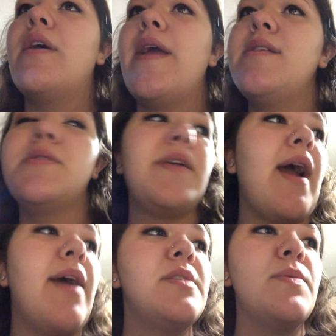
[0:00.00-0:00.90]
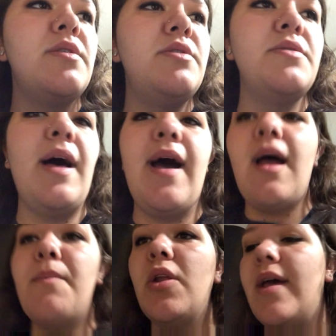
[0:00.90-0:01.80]
Alright, so yeah, I just want to do
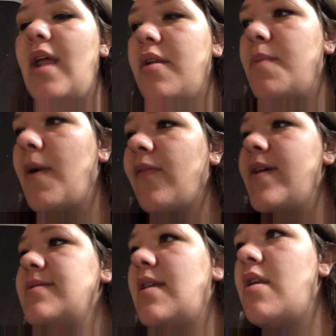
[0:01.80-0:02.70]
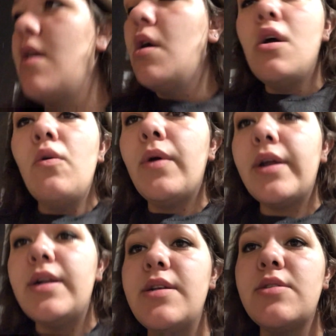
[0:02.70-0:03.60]
that. I'm gonna head down to breakfast and we're
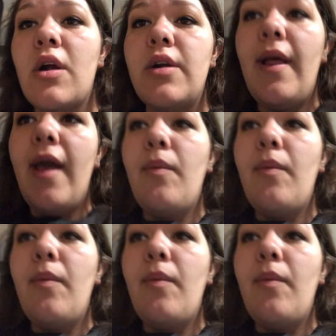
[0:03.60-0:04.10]
gonna start our day.